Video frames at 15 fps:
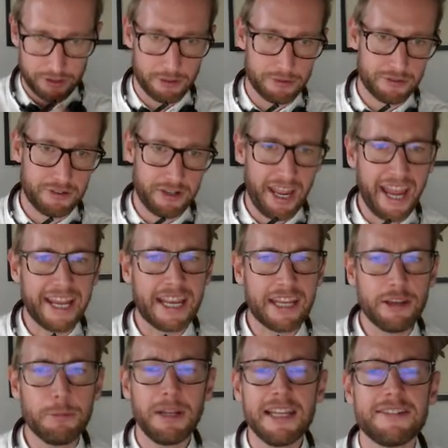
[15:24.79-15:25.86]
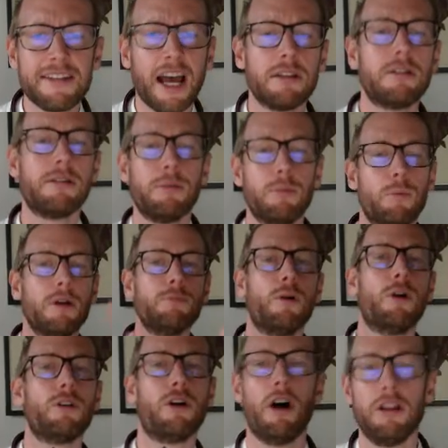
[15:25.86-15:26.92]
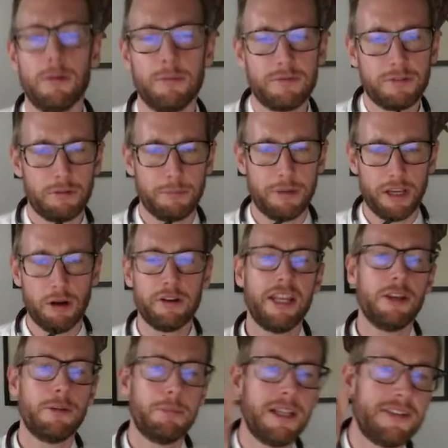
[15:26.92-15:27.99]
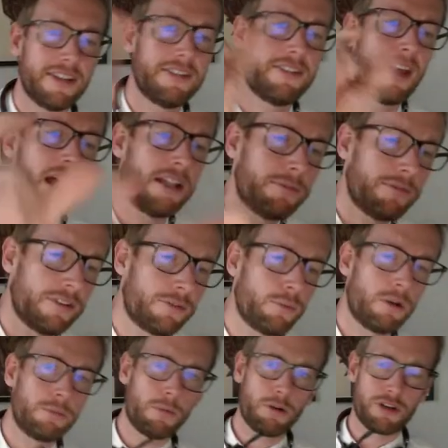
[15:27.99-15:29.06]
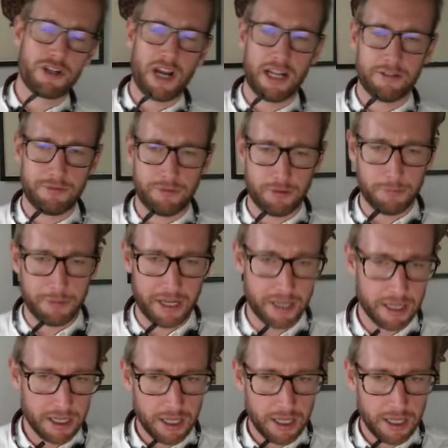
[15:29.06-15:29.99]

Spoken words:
You'd say, hey, can you please add one more column for me? Or can you please add this one more chart for me?